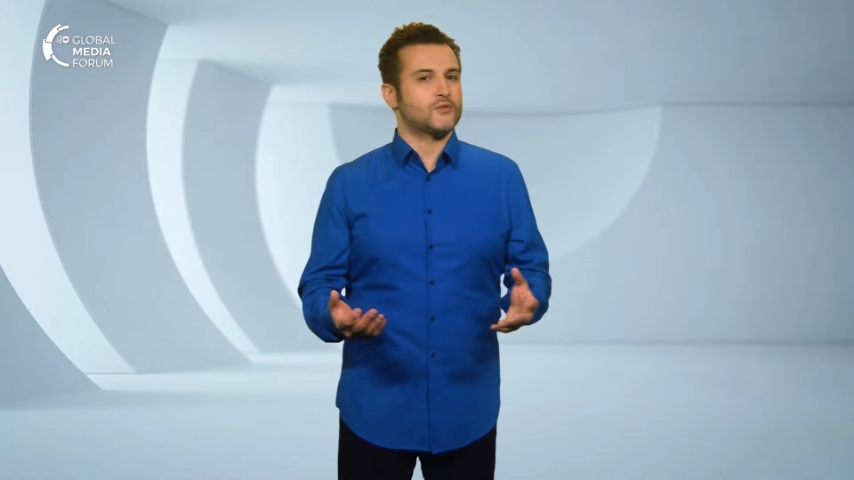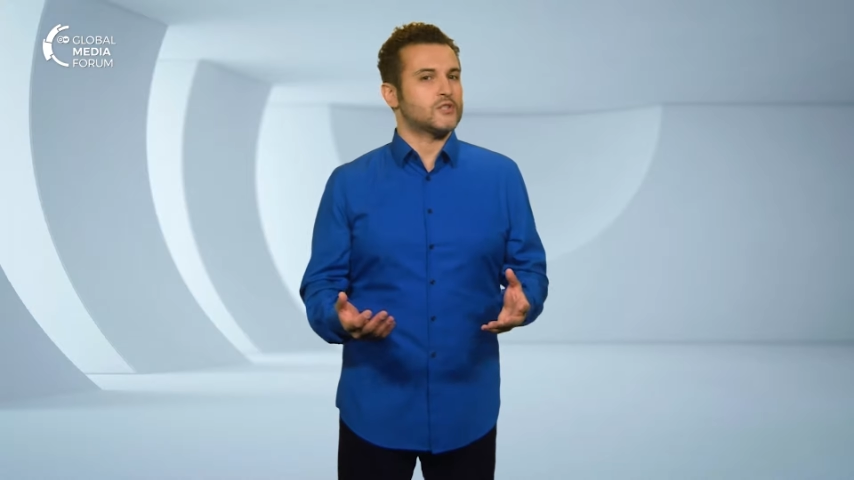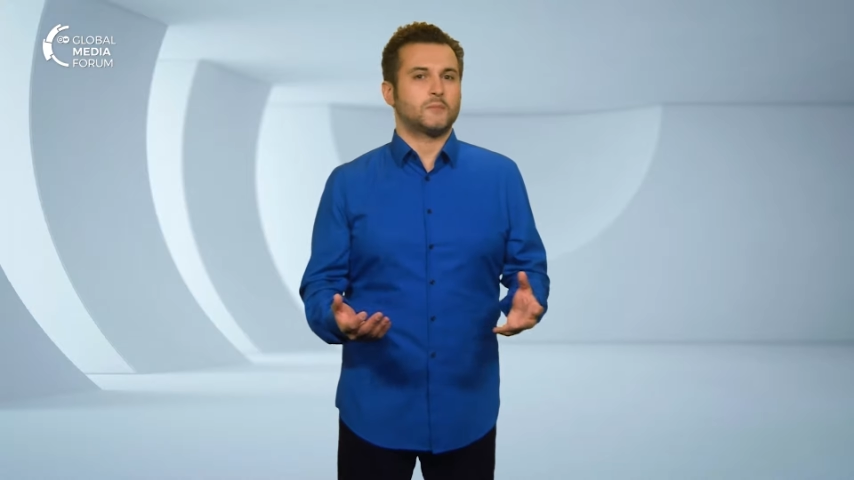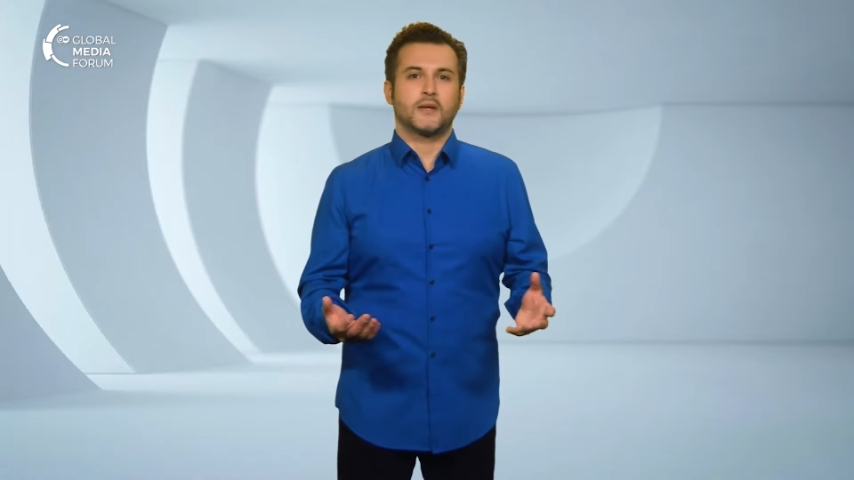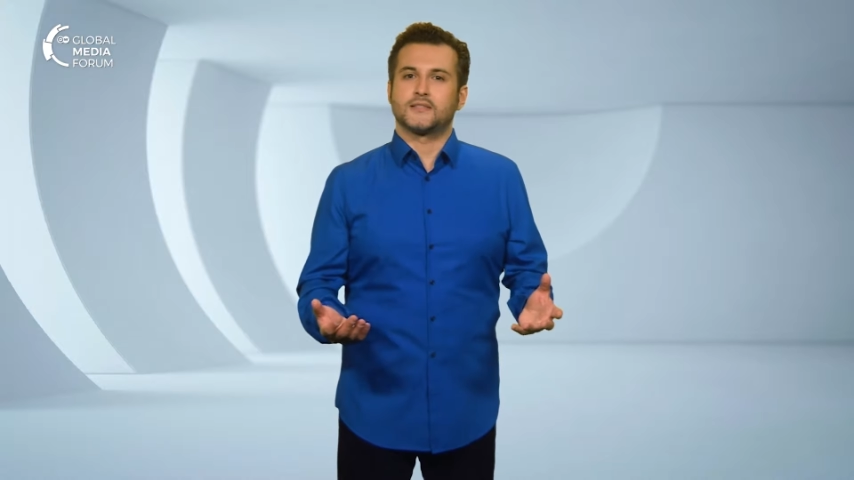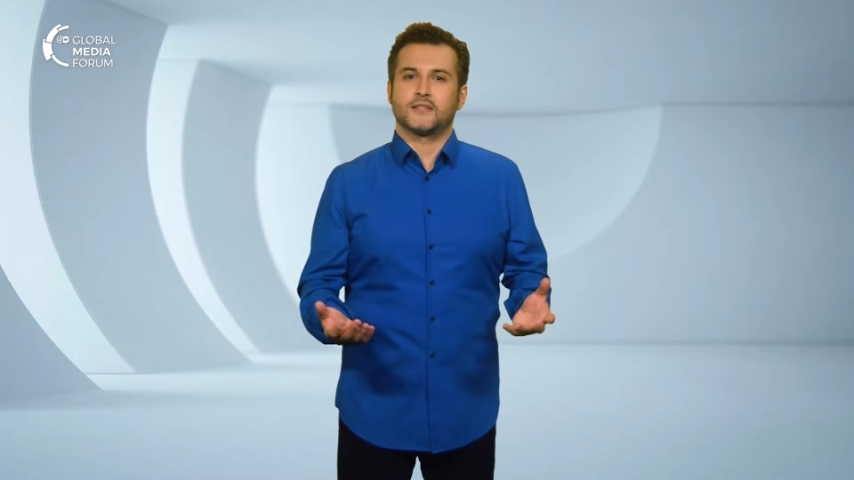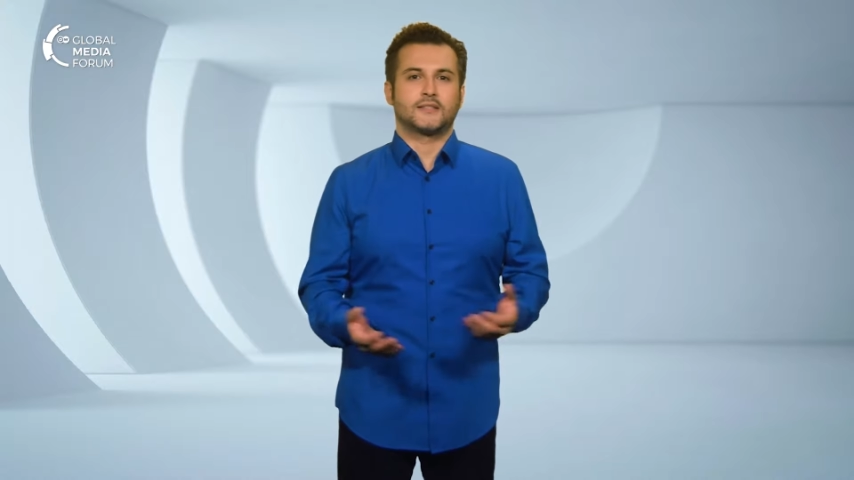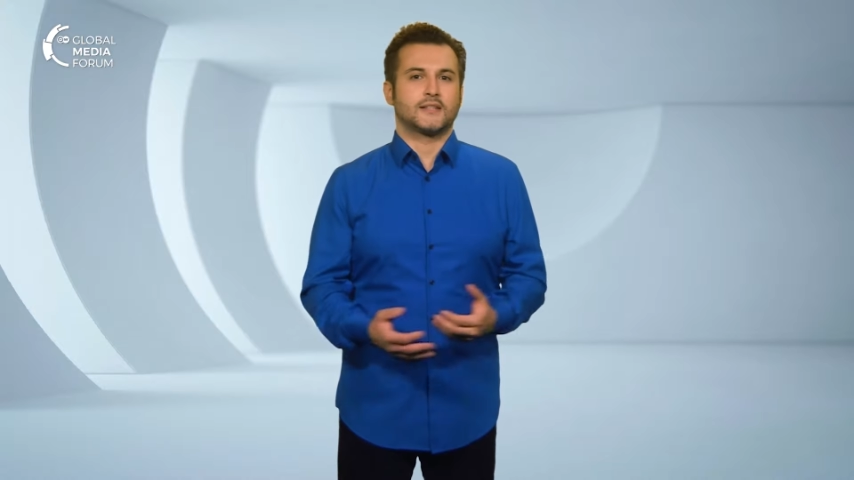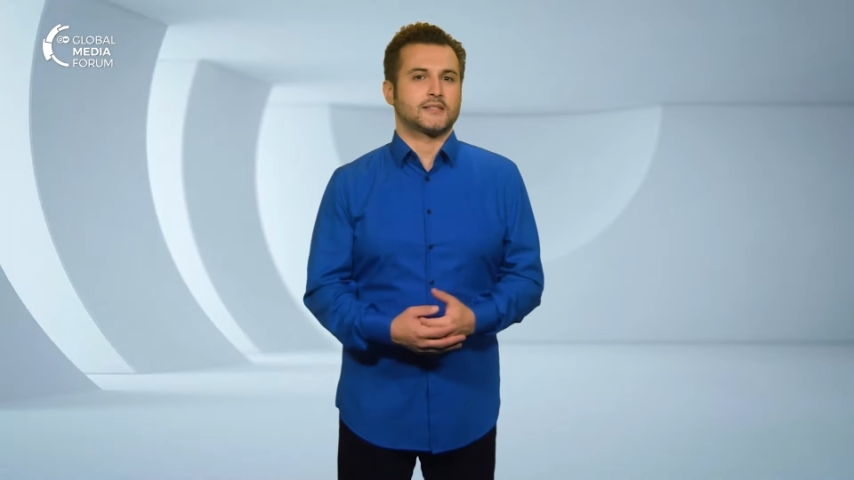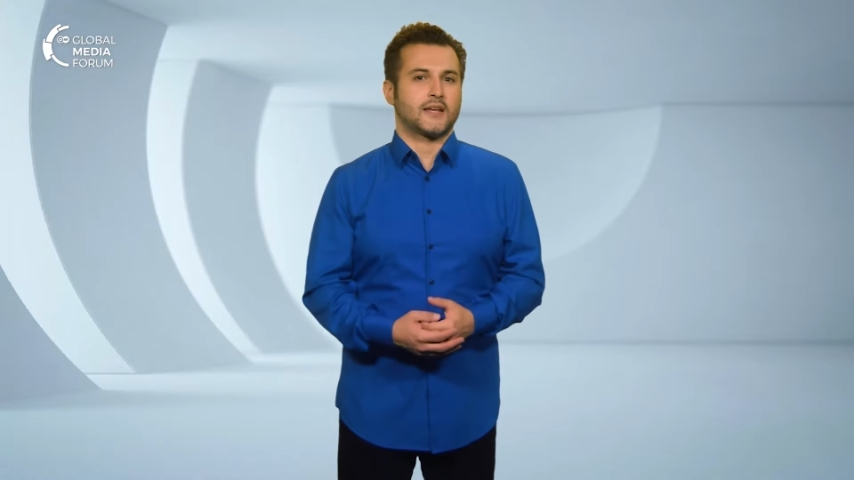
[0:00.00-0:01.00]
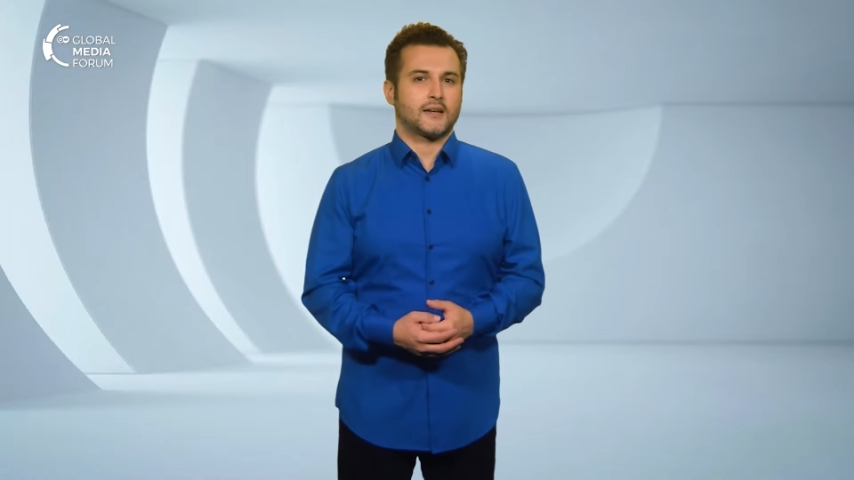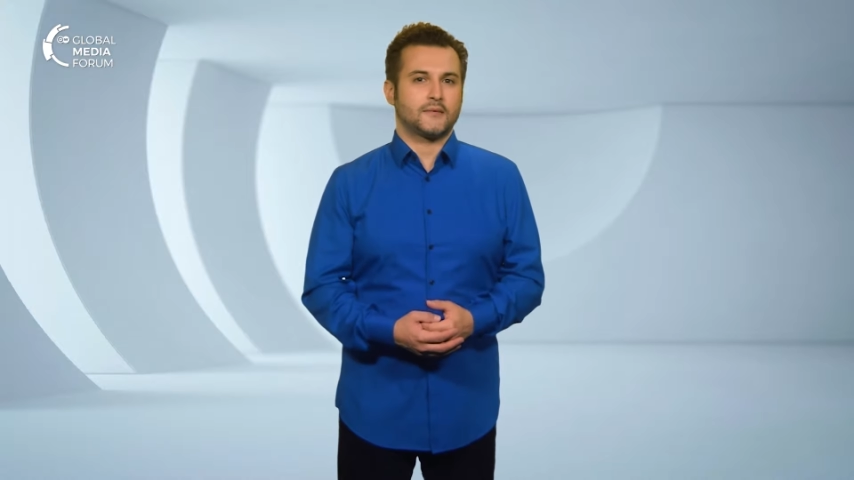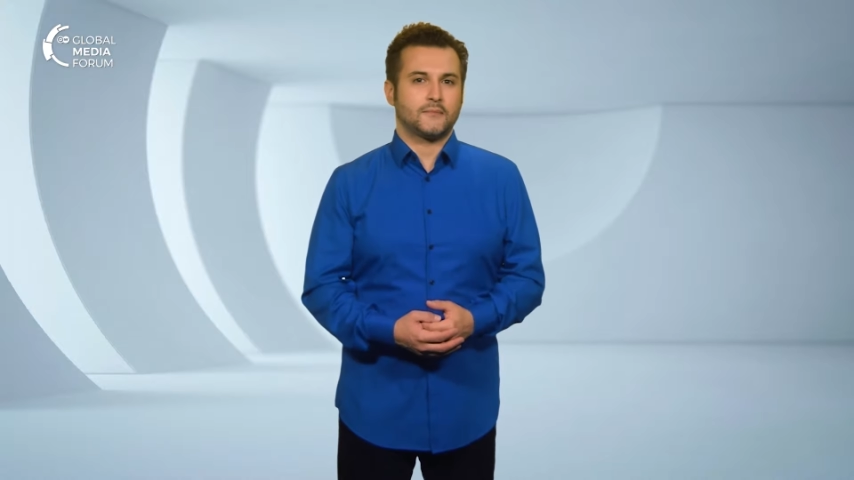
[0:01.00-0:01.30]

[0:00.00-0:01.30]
just be a statistic.